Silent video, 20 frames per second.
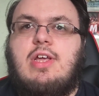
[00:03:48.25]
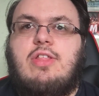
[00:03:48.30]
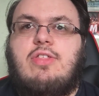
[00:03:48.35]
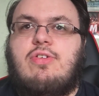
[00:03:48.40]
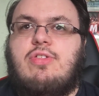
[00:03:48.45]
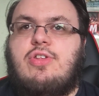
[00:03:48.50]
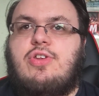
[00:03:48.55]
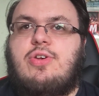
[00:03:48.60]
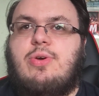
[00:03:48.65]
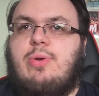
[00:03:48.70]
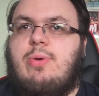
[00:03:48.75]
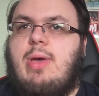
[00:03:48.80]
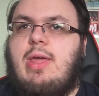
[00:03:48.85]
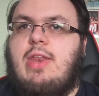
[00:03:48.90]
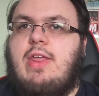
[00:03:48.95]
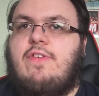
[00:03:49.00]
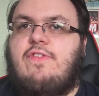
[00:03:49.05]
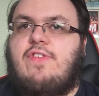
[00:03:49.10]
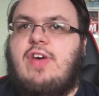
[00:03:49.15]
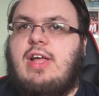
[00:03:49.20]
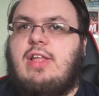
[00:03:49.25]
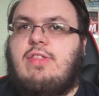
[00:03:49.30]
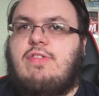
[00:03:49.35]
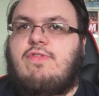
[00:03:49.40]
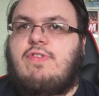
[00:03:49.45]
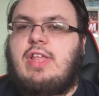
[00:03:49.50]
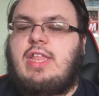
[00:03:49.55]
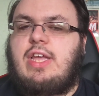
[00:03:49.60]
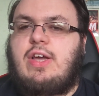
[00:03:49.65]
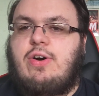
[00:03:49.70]
doesn't show you any violence
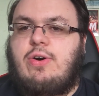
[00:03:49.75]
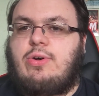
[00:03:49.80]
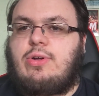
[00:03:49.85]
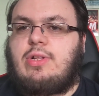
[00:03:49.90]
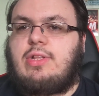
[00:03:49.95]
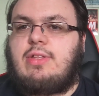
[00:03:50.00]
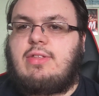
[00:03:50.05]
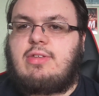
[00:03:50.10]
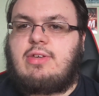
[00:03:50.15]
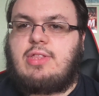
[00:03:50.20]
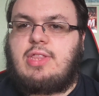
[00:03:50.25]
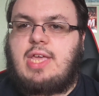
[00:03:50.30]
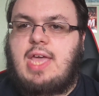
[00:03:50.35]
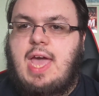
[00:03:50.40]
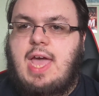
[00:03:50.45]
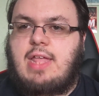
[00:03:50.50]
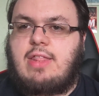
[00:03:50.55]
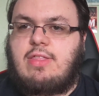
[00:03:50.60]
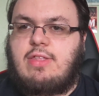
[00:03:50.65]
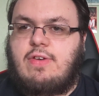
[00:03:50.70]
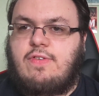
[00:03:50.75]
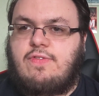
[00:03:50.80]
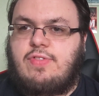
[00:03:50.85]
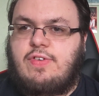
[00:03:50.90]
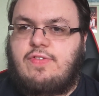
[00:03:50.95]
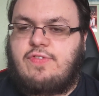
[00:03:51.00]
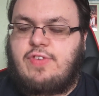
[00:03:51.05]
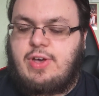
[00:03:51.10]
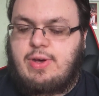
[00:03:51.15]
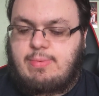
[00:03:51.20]
really at all until the end of
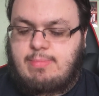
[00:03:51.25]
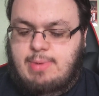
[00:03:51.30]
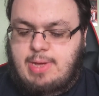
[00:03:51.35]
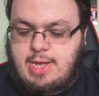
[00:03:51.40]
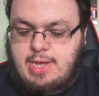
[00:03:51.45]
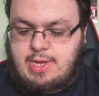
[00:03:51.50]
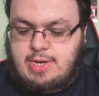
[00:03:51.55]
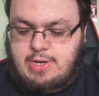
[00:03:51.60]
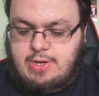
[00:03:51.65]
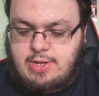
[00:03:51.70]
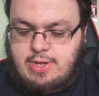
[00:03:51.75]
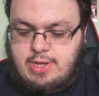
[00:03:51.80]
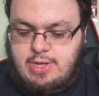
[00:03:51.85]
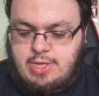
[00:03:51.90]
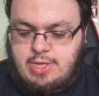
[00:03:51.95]
the film, and